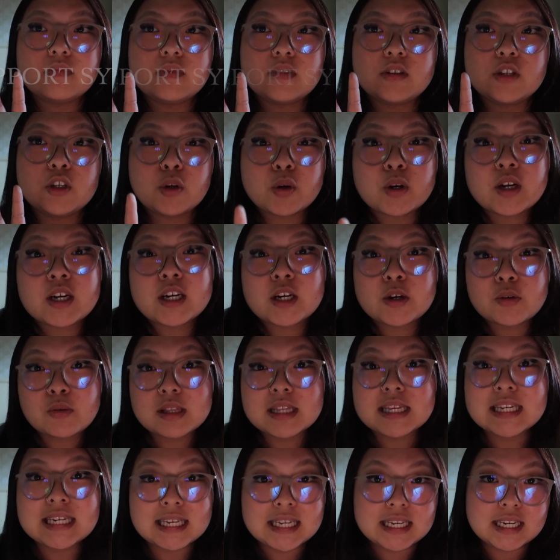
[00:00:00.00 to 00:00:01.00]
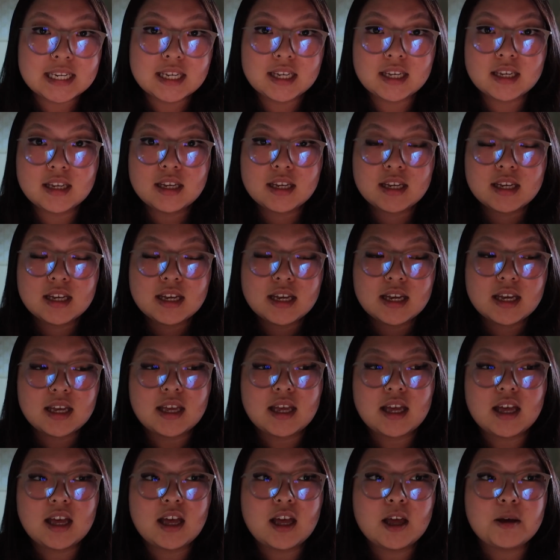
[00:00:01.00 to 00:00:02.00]
You're gonna really need it.
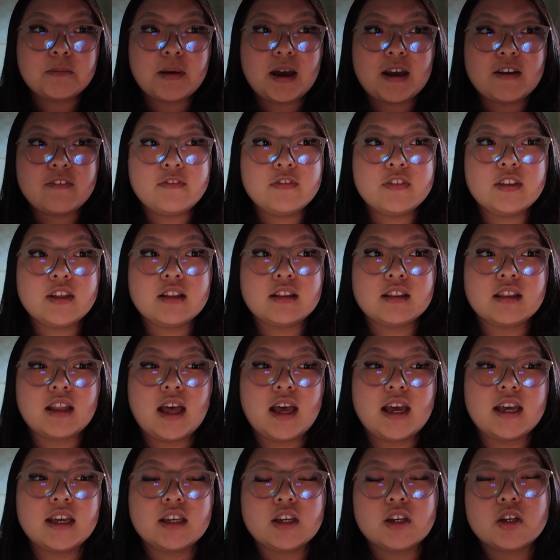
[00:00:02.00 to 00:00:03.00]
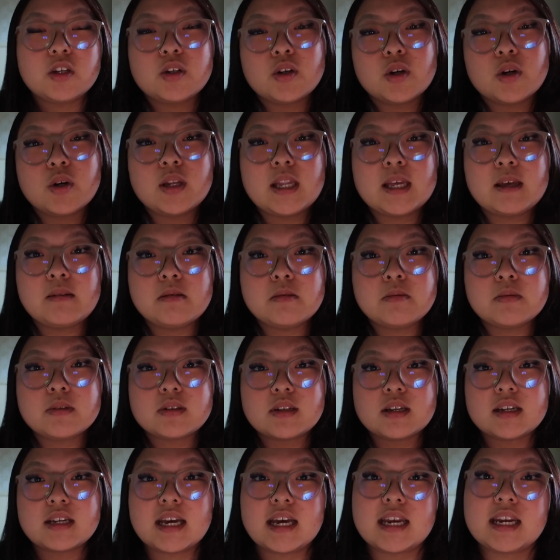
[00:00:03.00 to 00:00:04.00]
I feel like, you know, like people
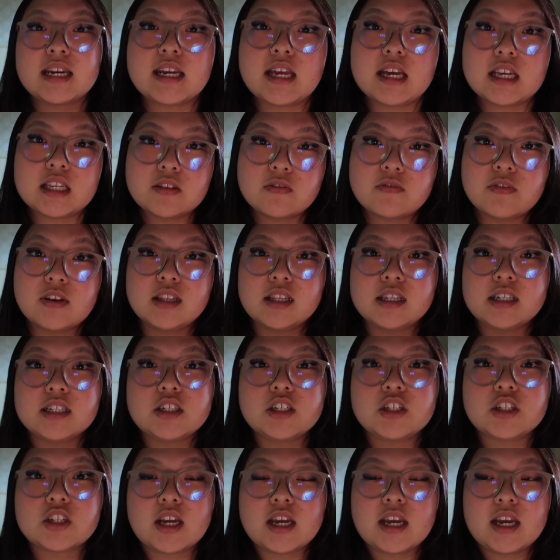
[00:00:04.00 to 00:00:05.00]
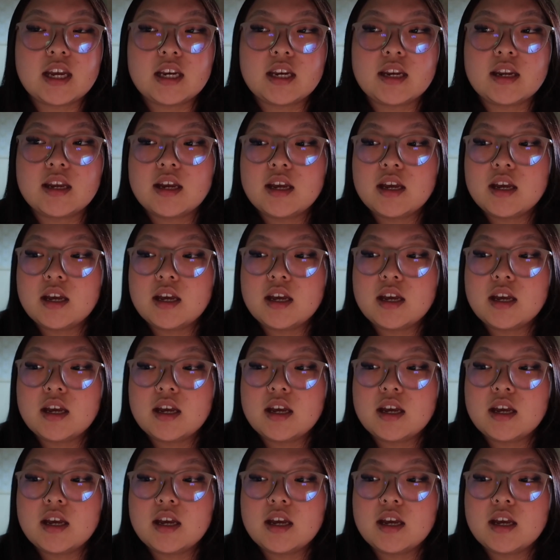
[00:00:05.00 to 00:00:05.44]
say, it kind of takes a village, and